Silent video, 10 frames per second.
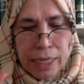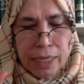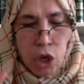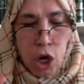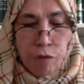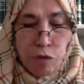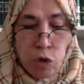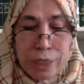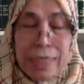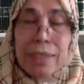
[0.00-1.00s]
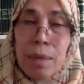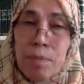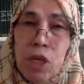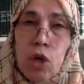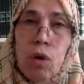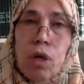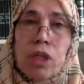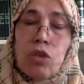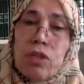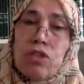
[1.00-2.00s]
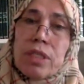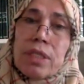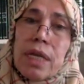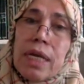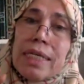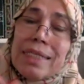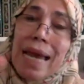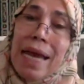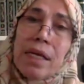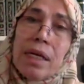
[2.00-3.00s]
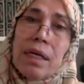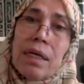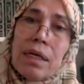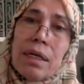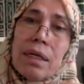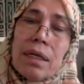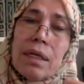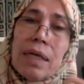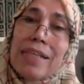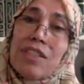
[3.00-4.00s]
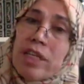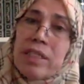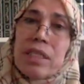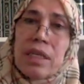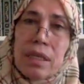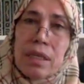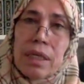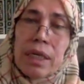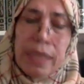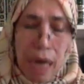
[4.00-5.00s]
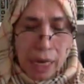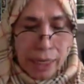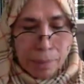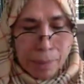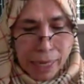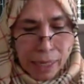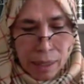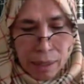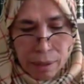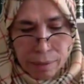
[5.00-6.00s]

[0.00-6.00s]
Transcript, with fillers: So if you see something wrong, don't just say it, address it in an ugly manner.